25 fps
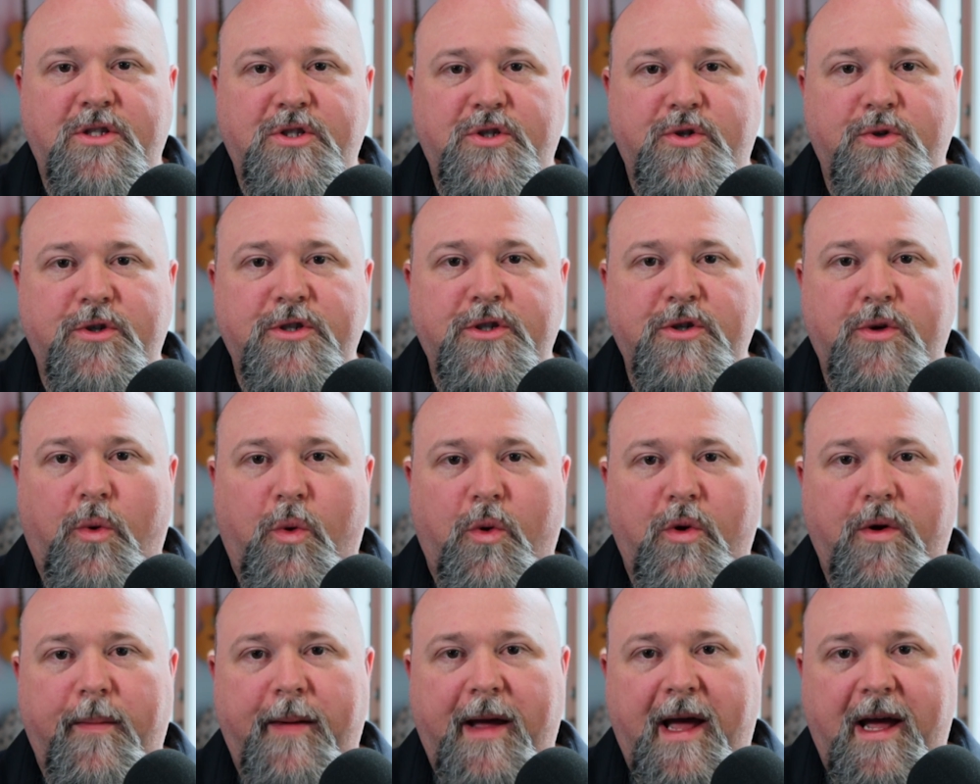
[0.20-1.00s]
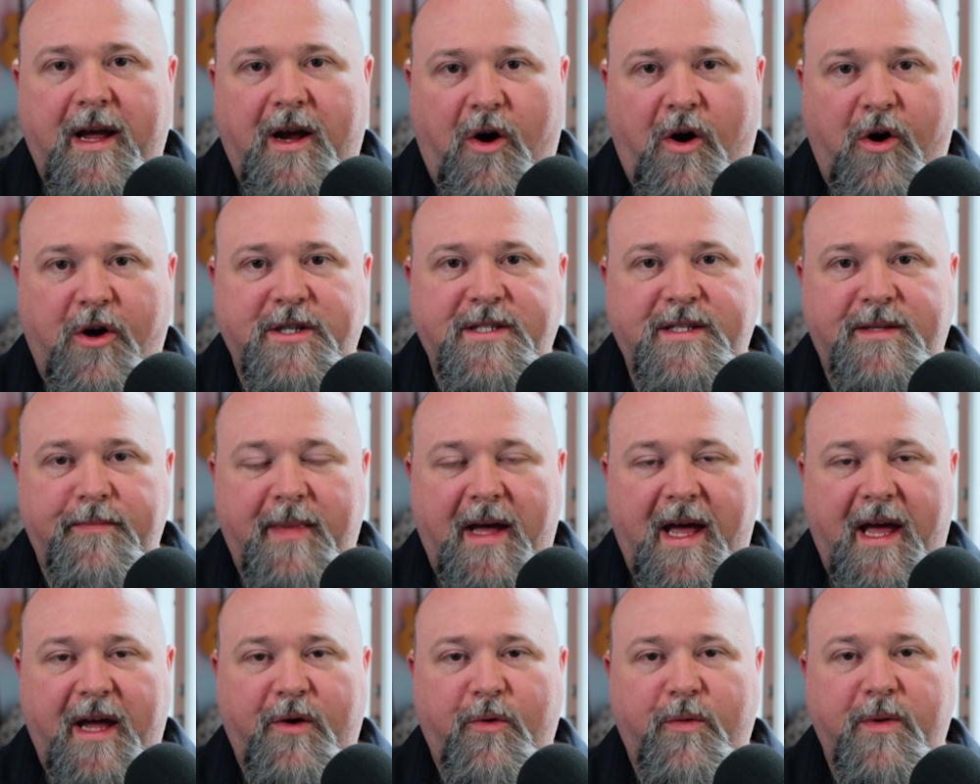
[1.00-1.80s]
Georgia quarterback Carson
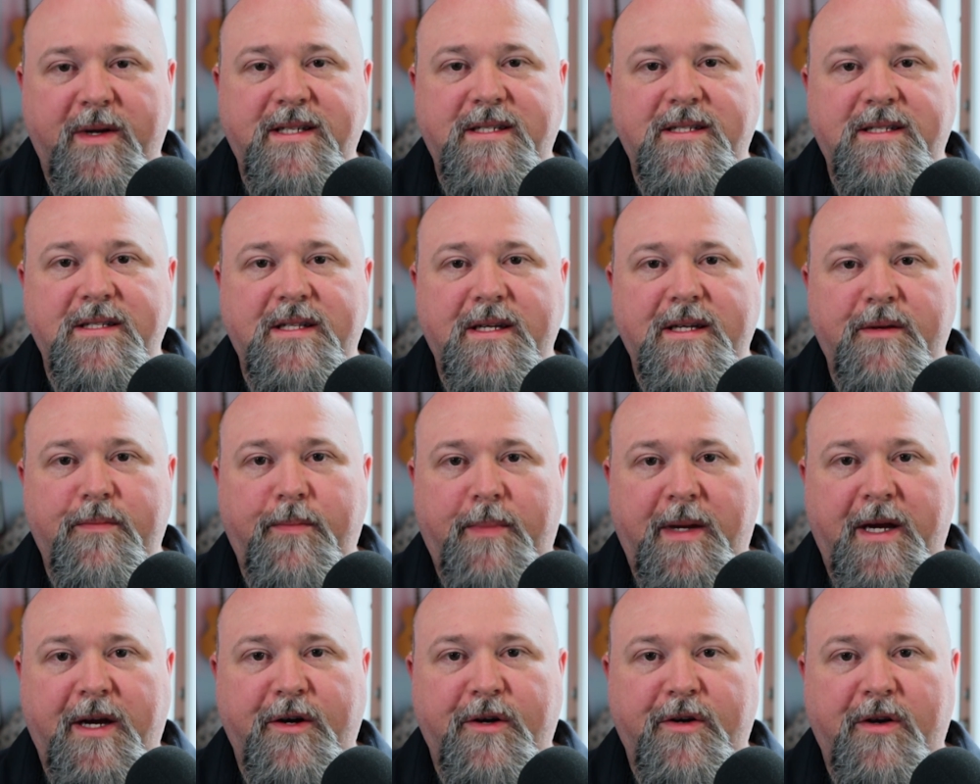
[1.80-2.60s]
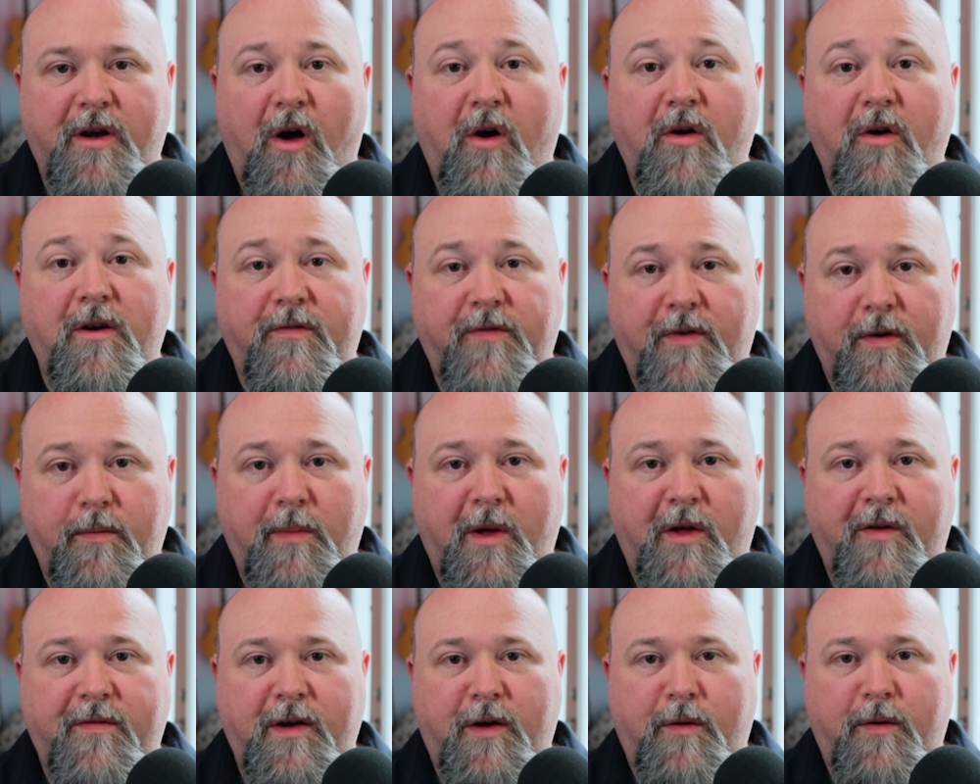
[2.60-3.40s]
Beck recently appeared on a
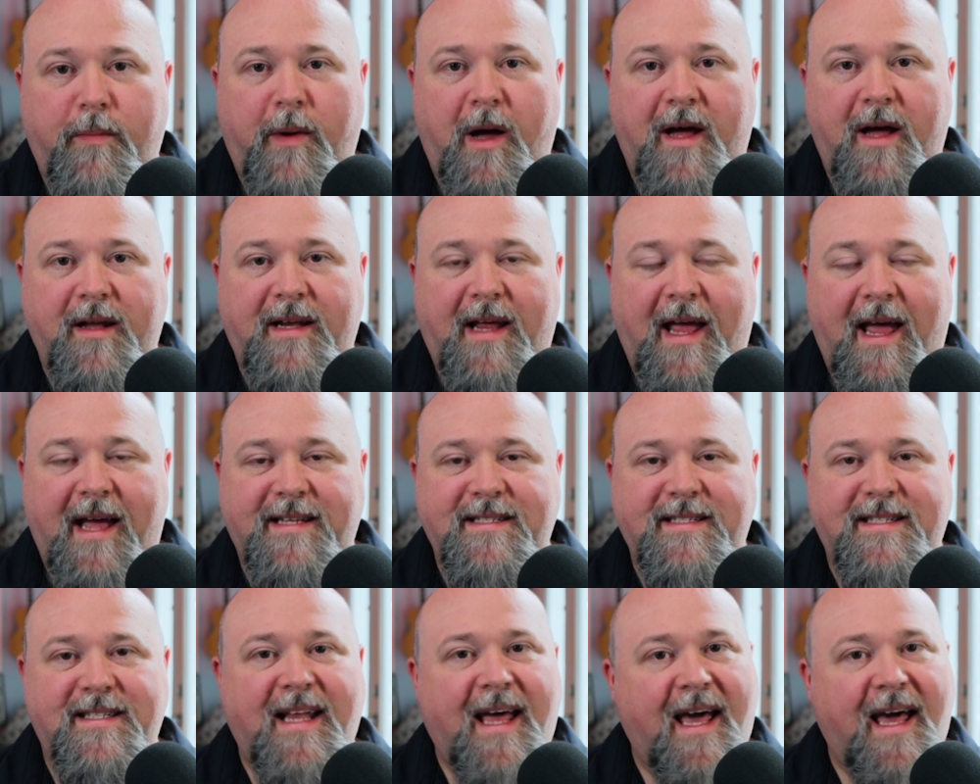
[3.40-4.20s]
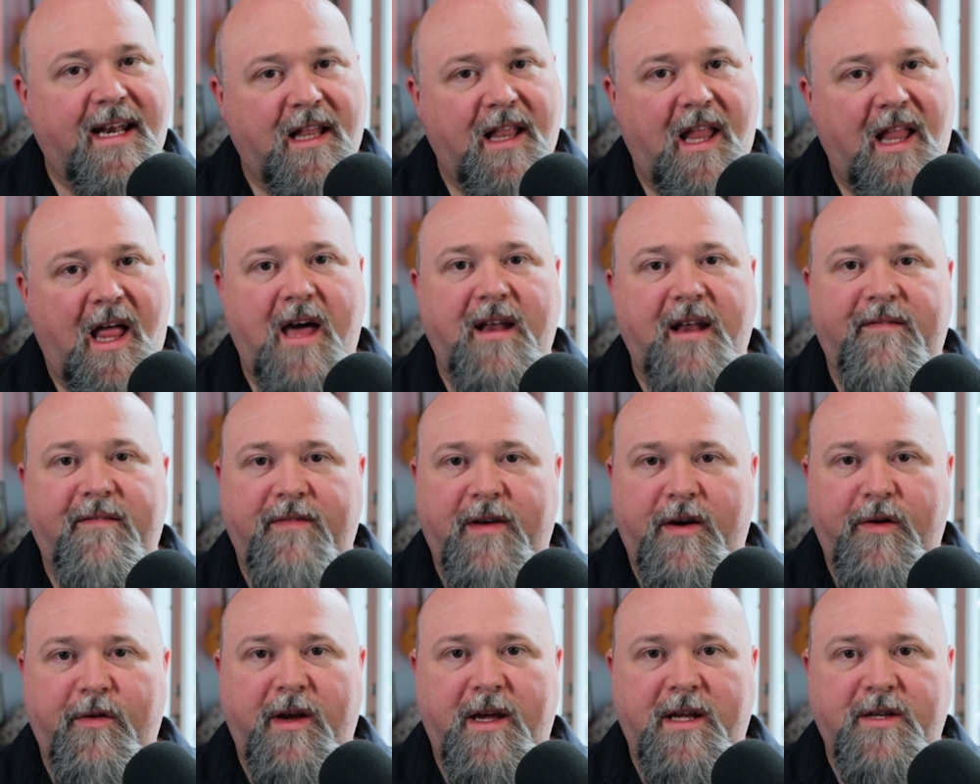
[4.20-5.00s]
Footballville podcast and had a lot of
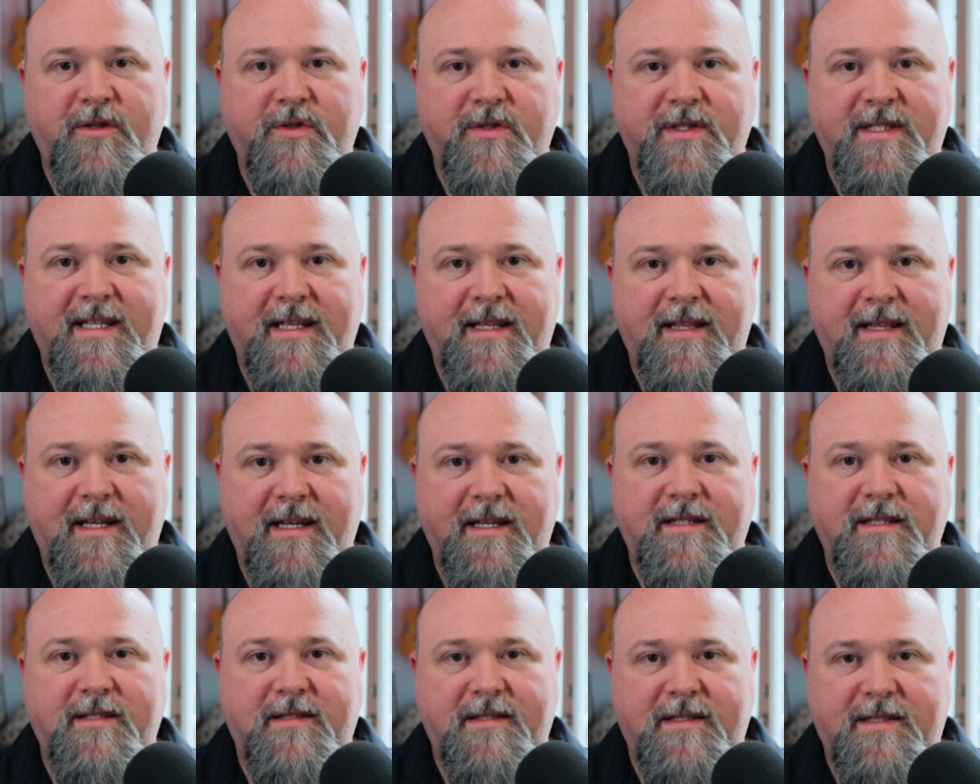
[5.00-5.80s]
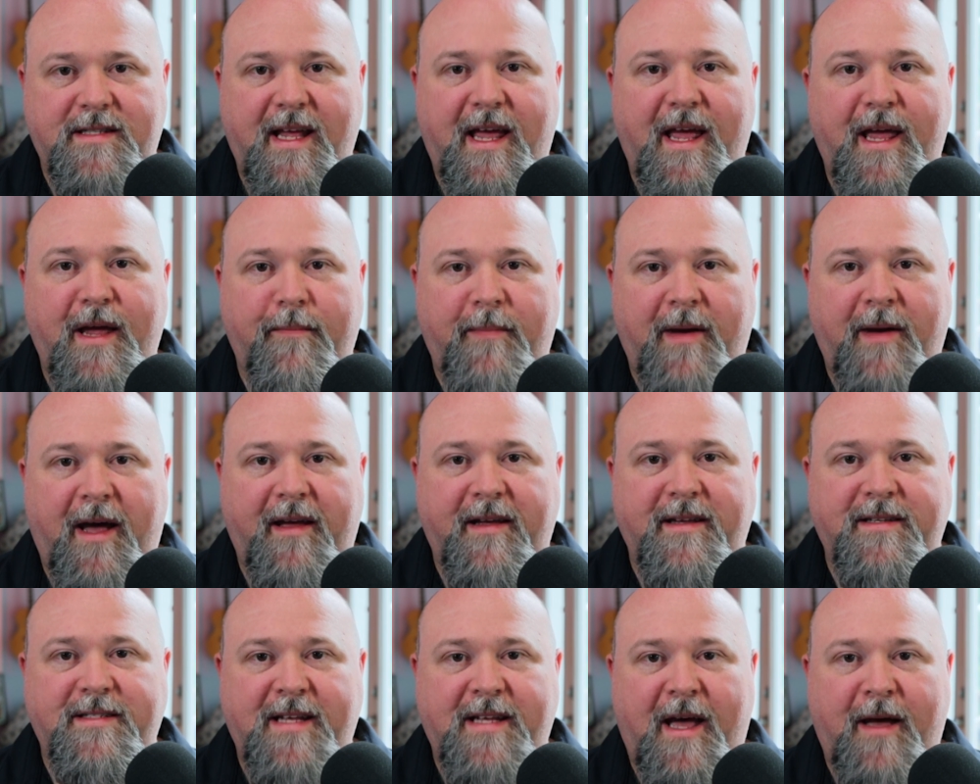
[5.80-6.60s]
very interesting things to say
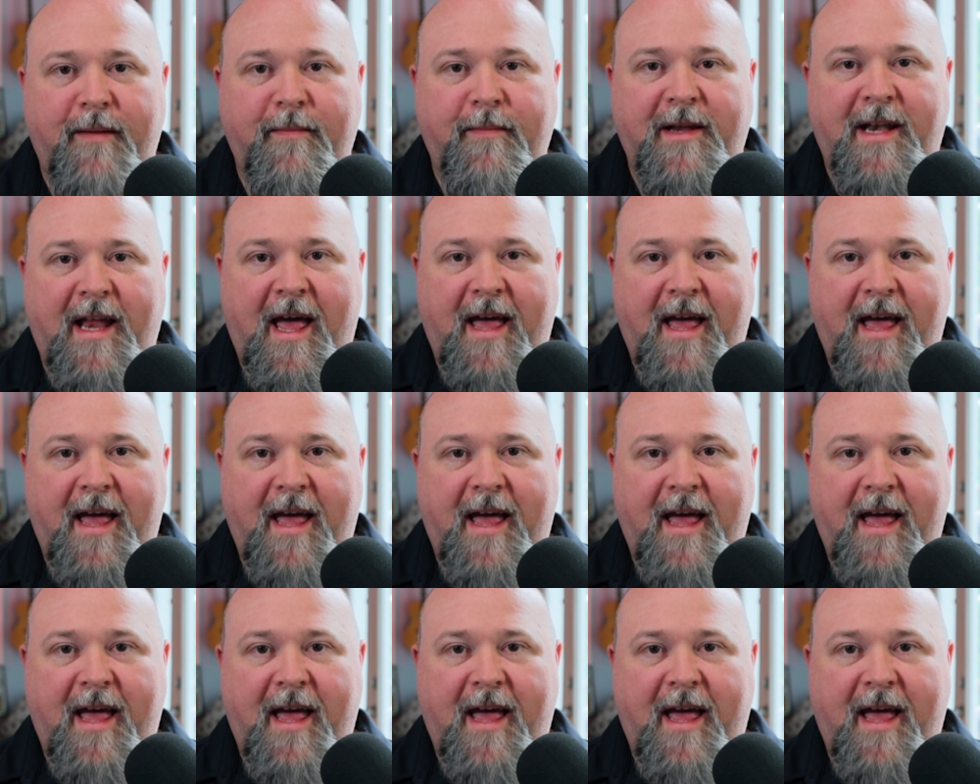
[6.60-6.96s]
about his time in